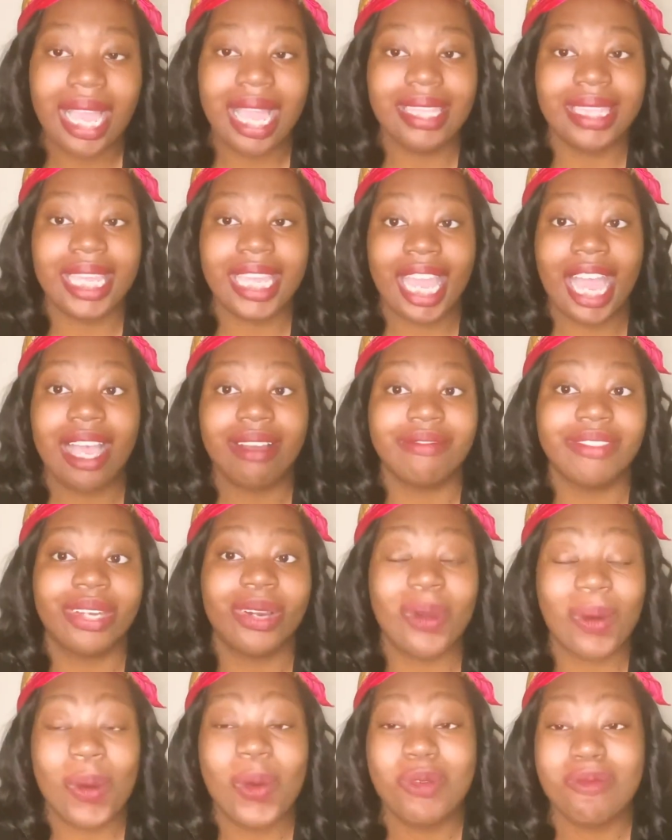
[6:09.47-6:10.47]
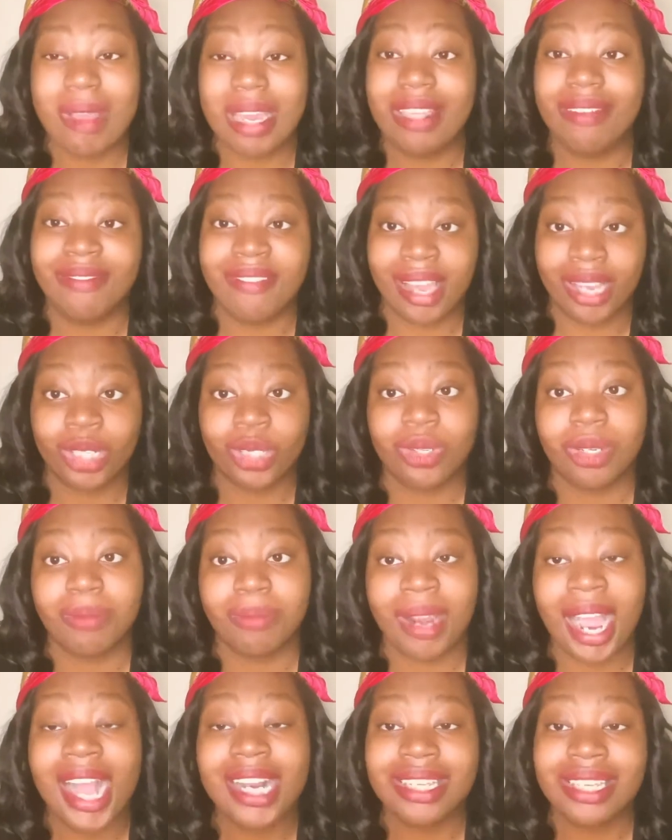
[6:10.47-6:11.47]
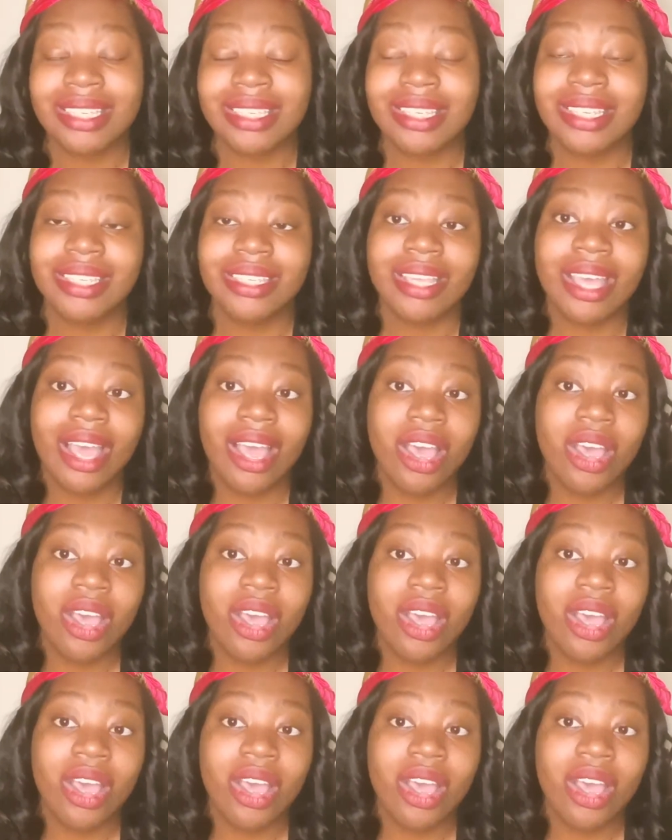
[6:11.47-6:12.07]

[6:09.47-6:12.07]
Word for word: and they have their own manufacturing practices.